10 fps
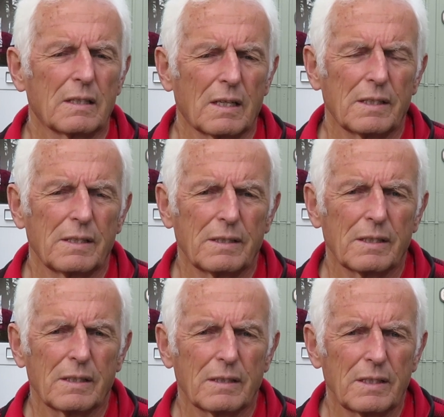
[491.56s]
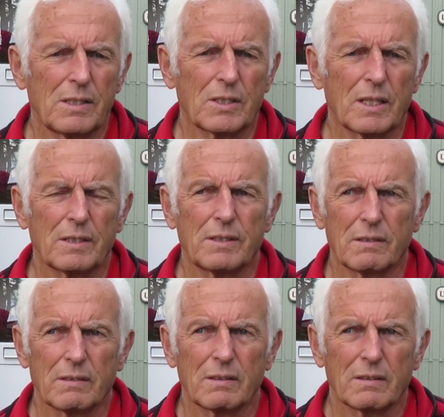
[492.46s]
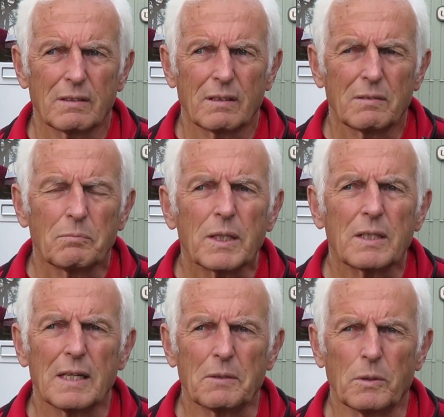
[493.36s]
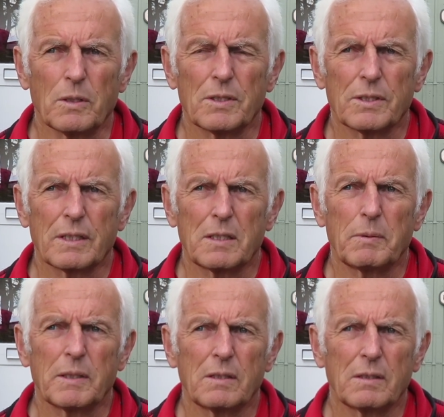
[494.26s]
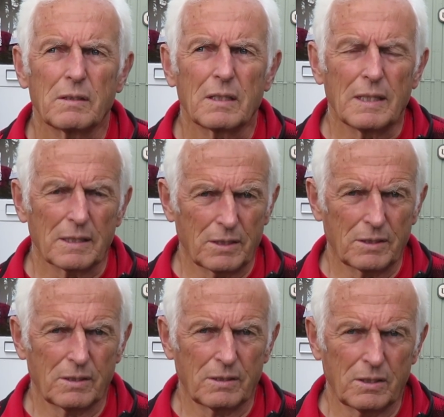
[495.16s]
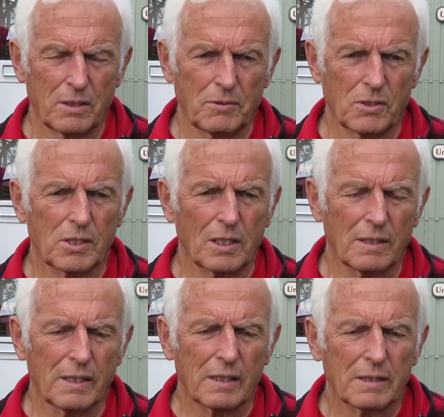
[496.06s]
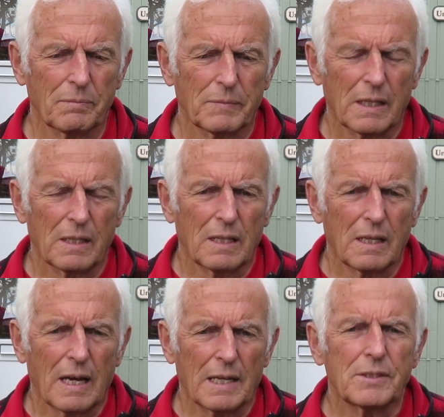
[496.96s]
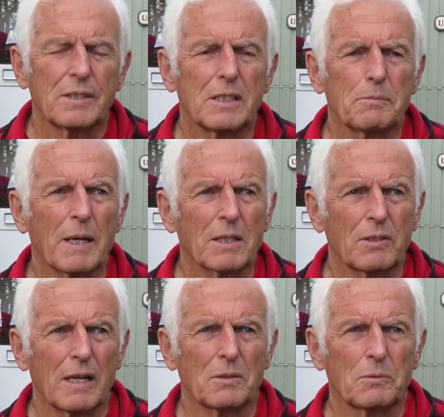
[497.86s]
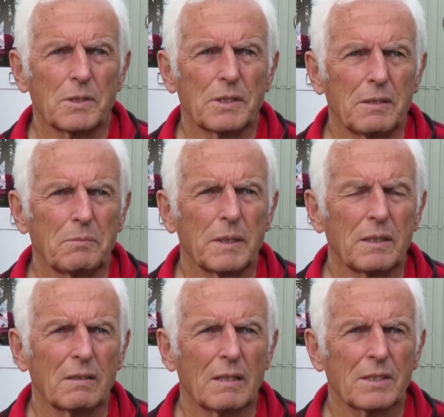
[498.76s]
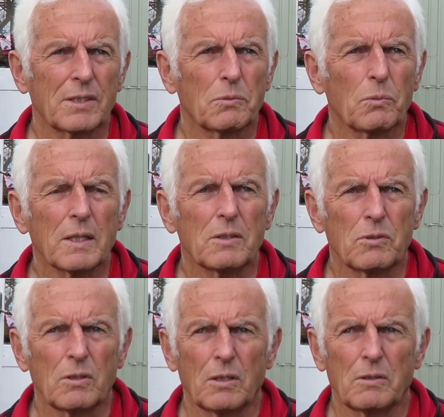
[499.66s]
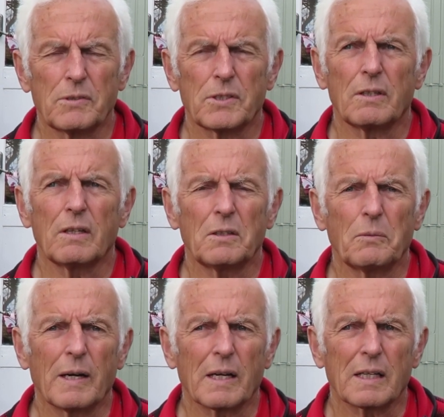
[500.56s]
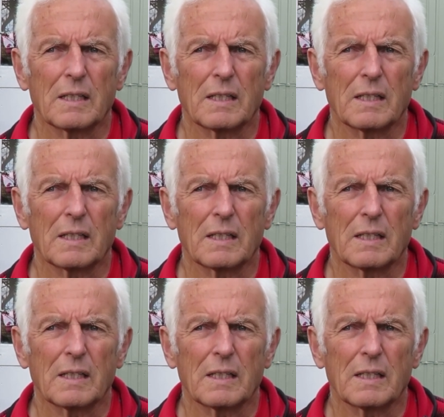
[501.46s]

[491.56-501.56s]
and they each had big networks. They'd been connected to the Universal Link. Anthony's background was he'd been the last white ruler of Sarawak,